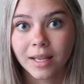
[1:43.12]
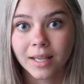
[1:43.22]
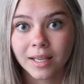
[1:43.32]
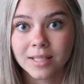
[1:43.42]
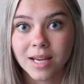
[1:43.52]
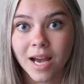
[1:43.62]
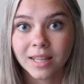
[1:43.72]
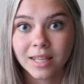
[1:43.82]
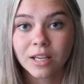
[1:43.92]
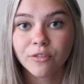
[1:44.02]
And I
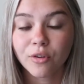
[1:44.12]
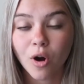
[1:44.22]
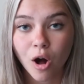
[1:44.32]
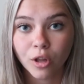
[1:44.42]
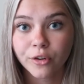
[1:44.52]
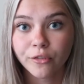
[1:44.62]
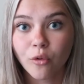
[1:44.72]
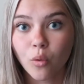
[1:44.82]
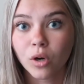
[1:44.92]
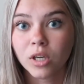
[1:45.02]
think for all the
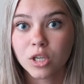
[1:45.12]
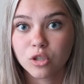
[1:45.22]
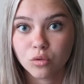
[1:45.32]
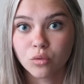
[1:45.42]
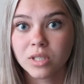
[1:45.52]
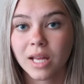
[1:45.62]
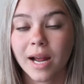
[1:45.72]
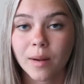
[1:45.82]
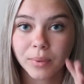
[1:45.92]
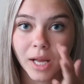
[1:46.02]
4 schools that
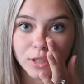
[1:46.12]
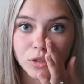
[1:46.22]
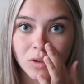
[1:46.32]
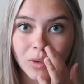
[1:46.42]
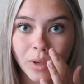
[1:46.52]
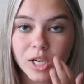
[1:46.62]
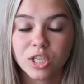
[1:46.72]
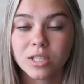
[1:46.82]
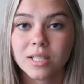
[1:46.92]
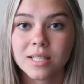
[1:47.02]
I applied to in
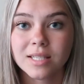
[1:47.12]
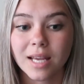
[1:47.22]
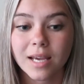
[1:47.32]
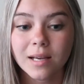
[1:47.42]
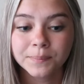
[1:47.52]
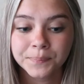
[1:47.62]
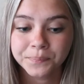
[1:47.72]
Washington State,